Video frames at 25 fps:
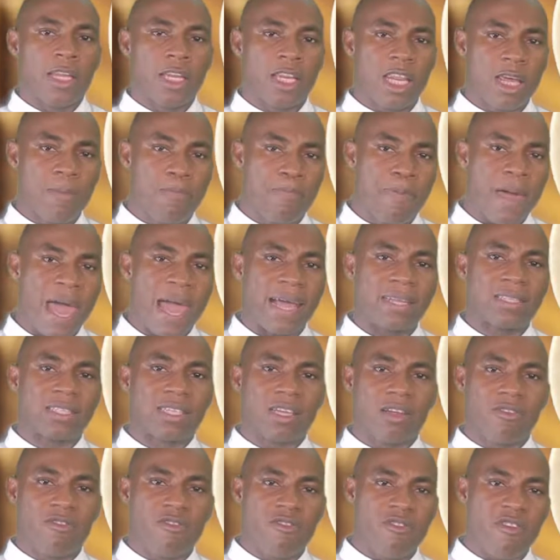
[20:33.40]
Debate
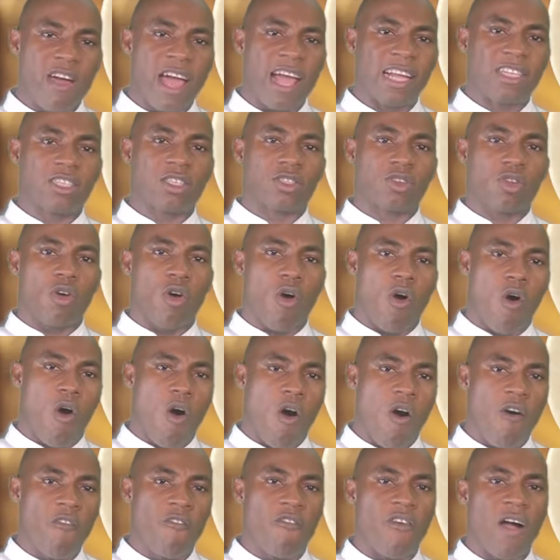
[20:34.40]
raged
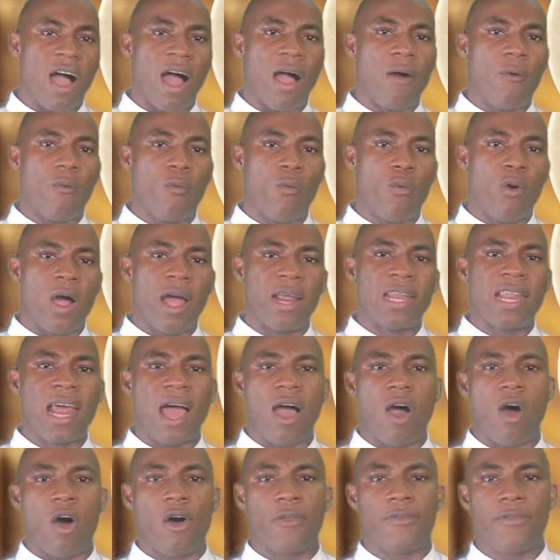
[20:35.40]
over
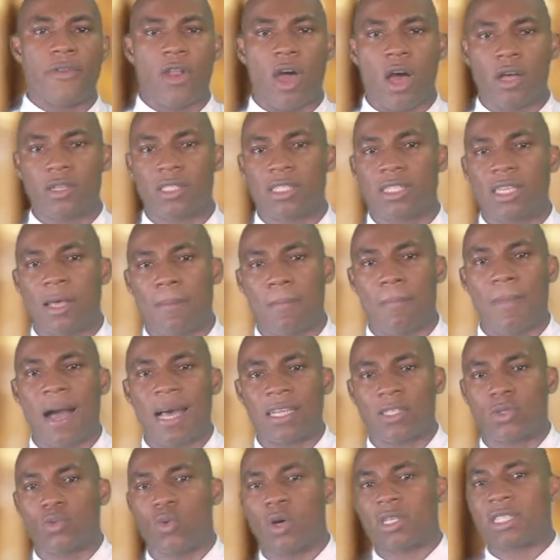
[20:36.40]
whether or not the
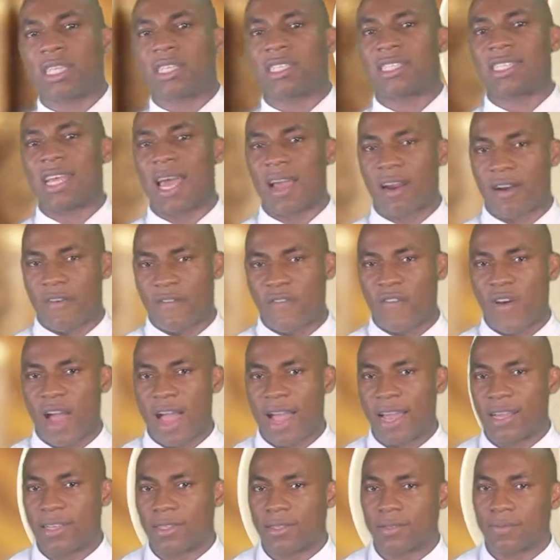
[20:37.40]
Mass was a
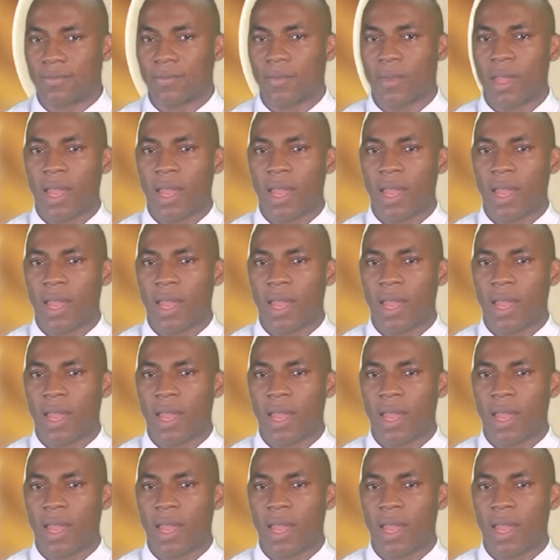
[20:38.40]
sacrifice.